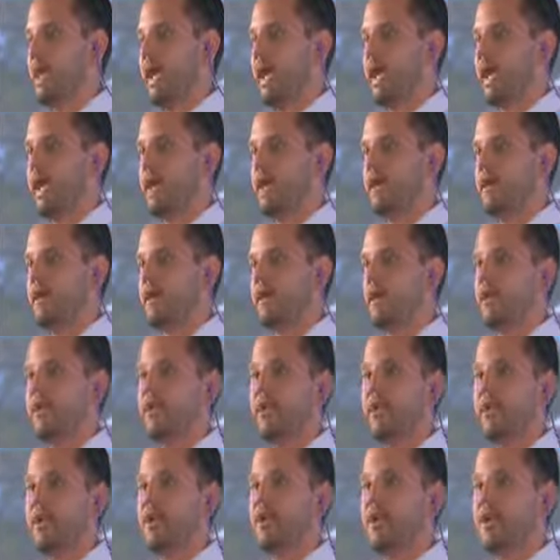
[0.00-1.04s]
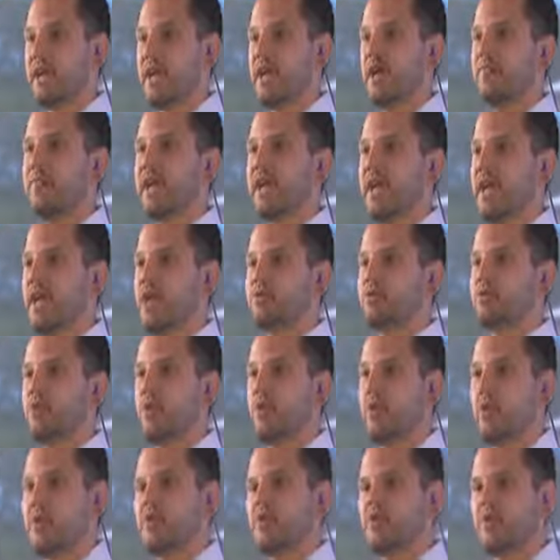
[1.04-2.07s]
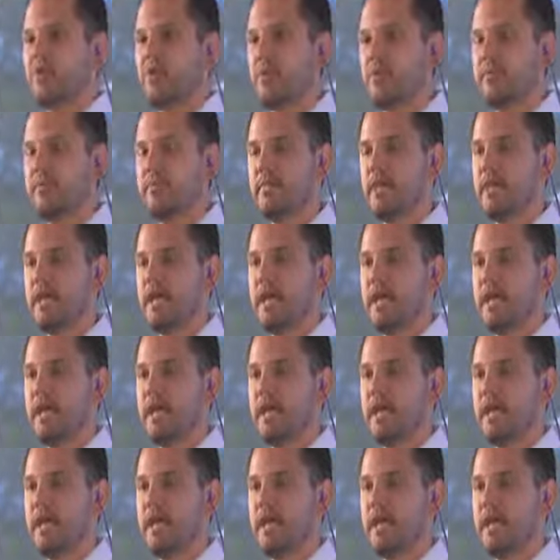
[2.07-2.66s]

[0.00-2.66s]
and uh, fill out our care package request form.